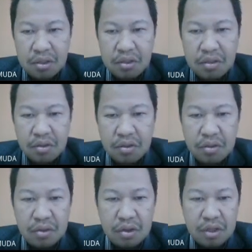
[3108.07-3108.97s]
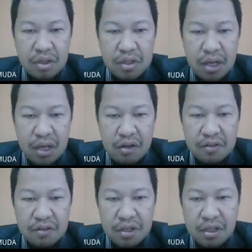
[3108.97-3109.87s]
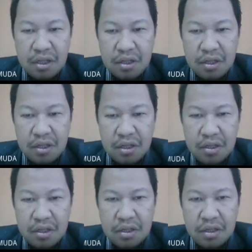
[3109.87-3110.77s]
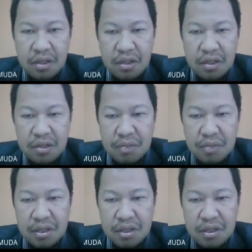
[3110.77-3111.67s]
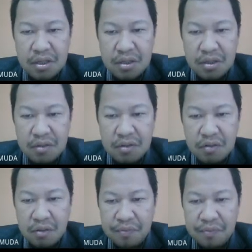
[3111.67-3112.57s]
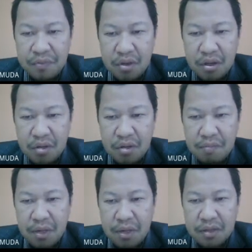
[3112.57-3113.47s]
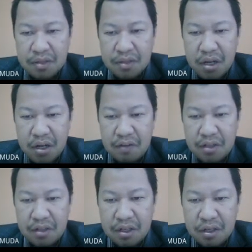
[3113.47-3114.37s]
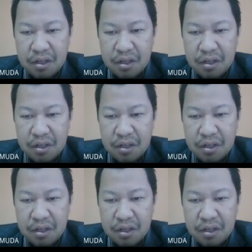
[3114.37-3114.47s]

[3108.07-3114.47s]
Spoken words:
So this kind of signal is measured from pulse RF signal.